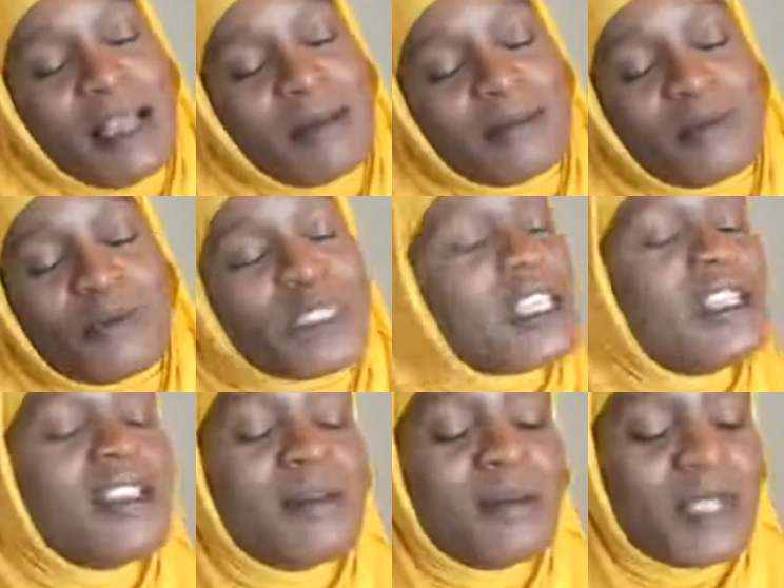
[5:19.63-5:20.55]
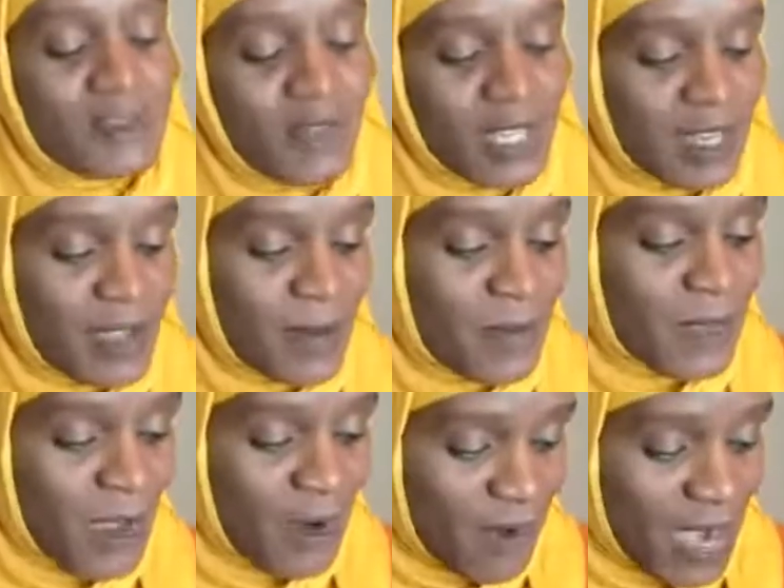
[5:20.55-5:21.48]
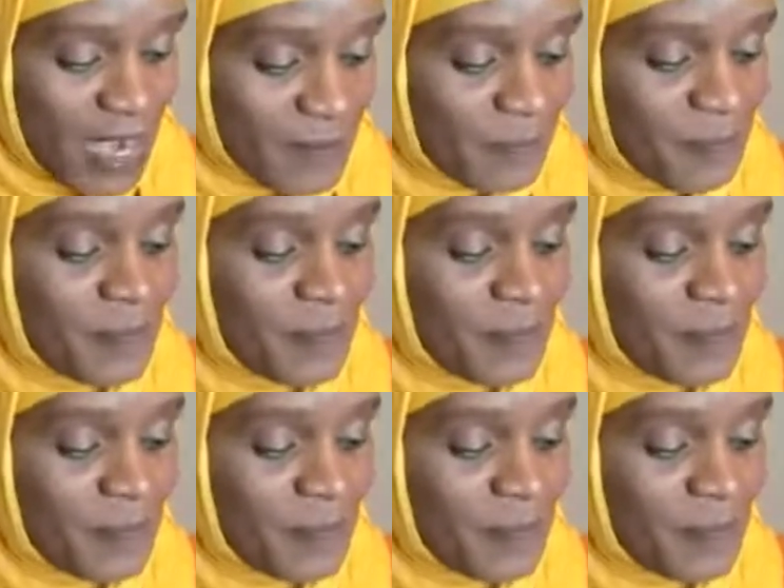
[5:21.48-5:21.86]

I'm sending them this video. All right.